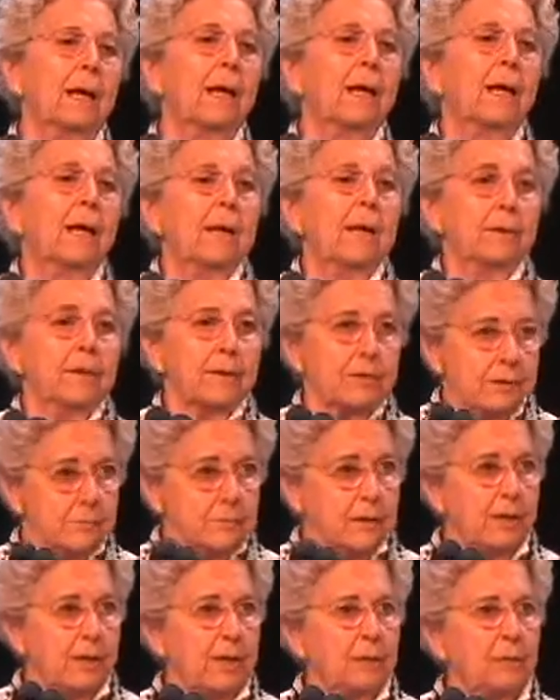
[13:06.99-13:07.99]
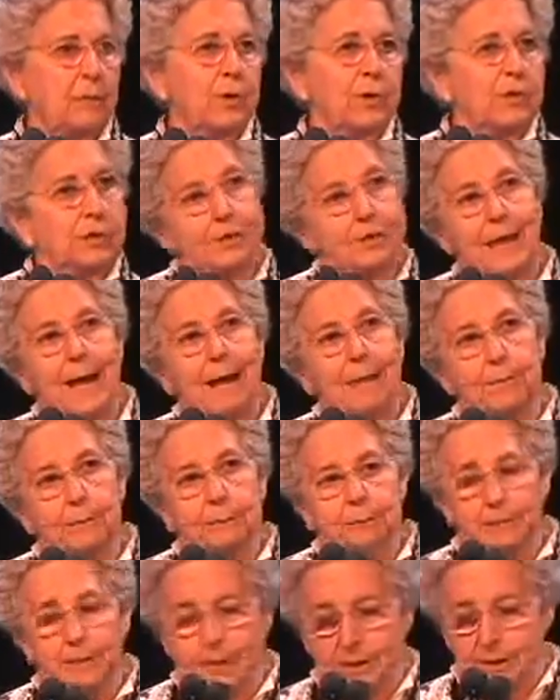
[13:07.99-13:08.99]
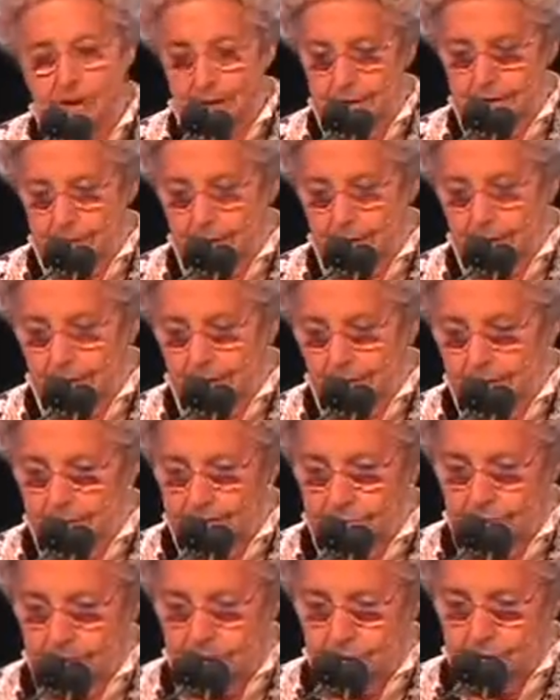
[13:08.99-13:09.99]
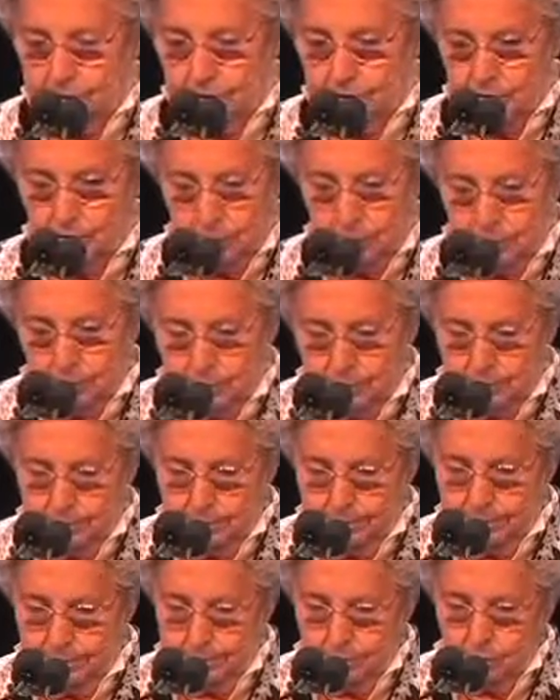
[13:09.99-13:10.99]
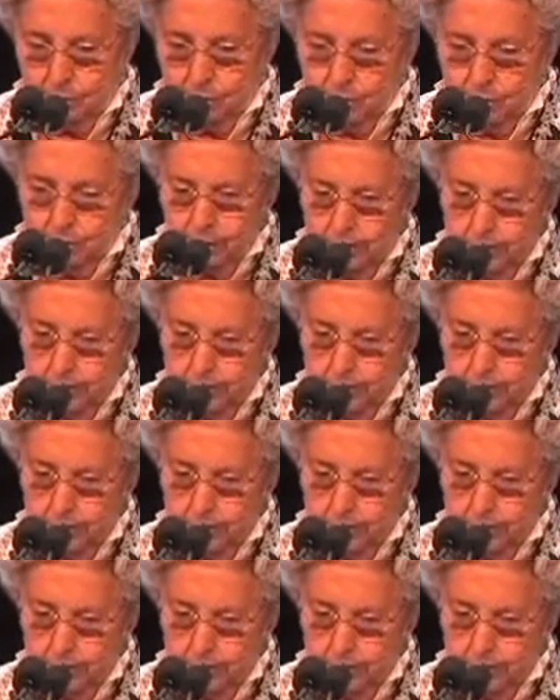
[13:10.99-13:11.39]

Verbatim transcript: the treaty which established the, the International Criminal Court.